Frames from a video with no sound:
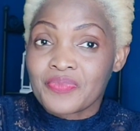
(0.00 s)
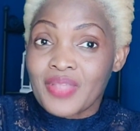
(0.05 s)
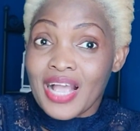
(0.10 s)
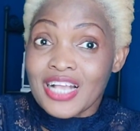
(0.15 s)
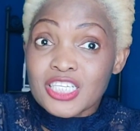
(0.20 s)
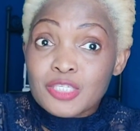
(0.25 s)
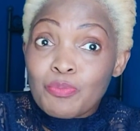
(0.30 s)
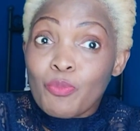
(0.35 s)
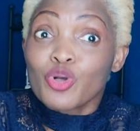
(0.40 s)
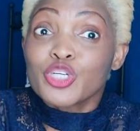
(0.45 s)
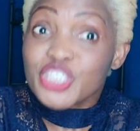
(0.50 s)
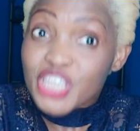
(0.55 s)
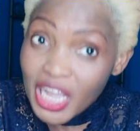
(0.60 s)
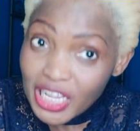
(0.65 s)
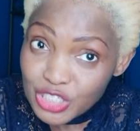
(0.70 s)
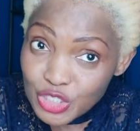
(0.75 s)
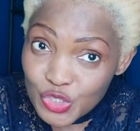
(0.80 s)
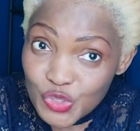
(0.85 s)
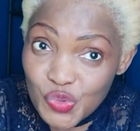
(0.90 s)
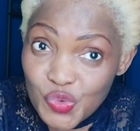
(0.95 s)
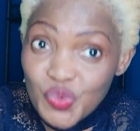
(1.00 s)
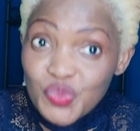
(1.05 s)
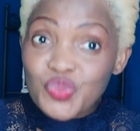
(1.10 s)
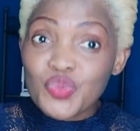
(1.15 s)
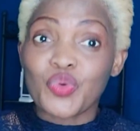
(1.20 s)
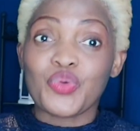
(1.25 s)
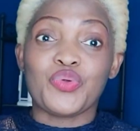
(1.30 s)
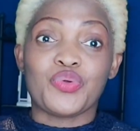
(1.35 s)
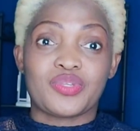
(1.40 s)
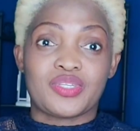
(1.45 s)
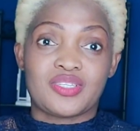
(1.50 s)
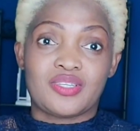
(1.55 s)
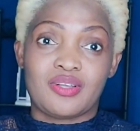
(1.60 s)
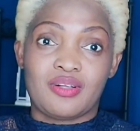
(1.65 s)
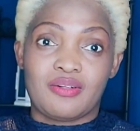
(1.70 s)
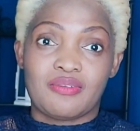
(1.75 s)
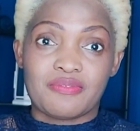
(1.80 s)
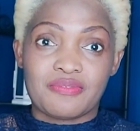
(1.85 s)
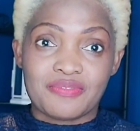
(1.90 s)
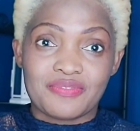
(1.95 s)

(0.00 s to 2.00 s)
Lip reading: as much as you know yourself.